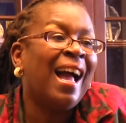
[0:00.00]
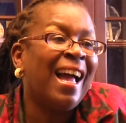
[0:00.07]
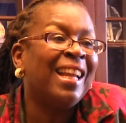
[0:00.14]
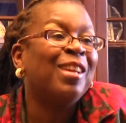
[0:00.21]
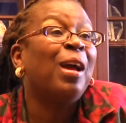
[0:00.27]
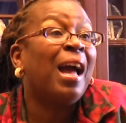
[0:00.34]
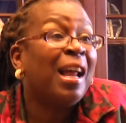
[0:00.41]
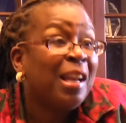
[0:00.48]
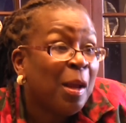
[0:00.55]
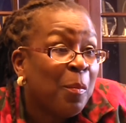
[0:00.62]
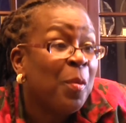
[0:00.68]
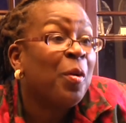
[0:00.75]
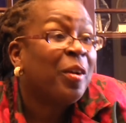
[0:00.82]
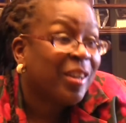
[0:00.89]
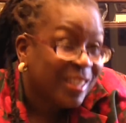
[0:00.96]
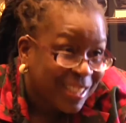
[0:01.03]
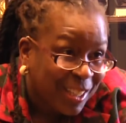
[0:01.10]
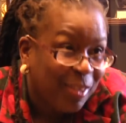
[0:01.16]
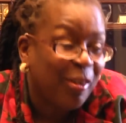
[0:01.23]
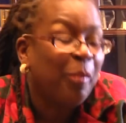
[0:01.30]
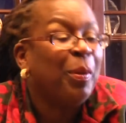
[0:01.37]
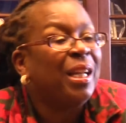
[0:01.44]
and America's
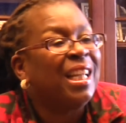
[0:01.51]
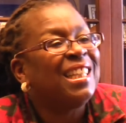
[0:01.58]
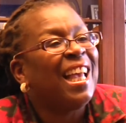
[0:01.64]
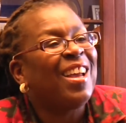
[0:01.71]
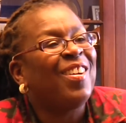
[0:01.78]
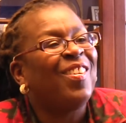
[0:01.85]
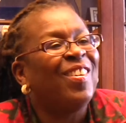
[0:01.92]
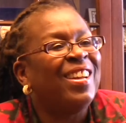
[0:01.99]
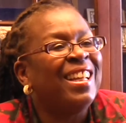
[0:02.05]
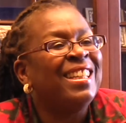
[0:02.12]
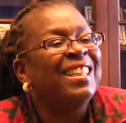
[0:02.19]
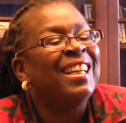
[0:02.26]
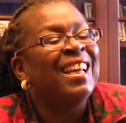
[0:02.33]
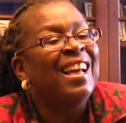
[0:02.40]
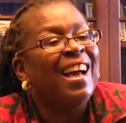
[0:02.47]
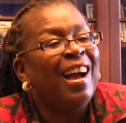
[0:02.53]
Caribbean, as I call it,